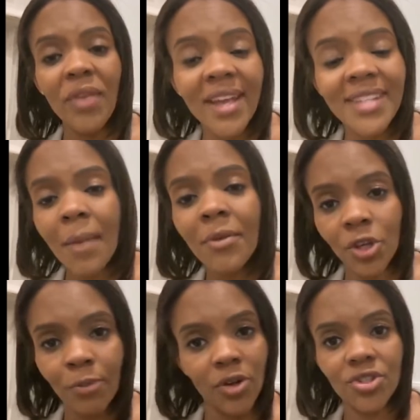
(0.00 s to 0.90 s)
Examine
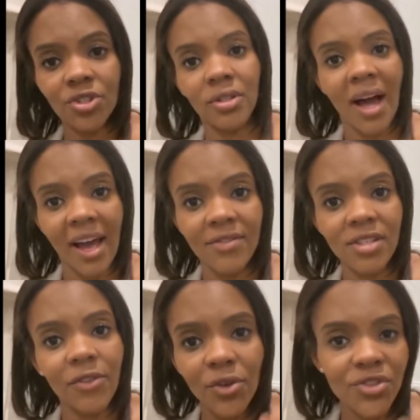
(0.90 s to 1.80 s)
their personal lives
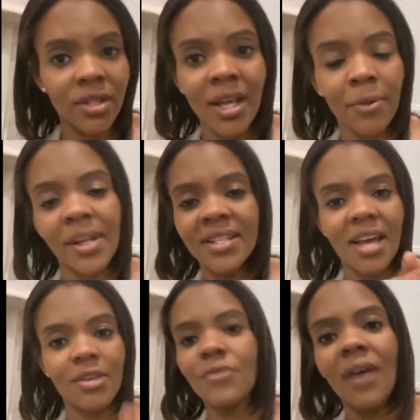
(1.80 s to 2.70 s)
of those celebrities
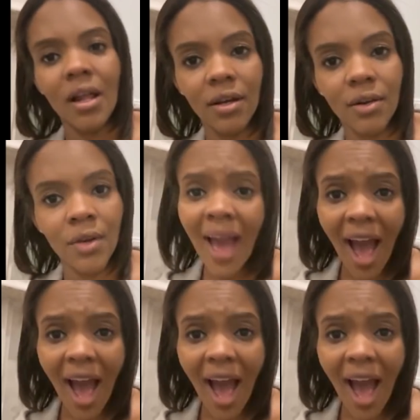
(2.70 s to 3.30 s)
that you follow.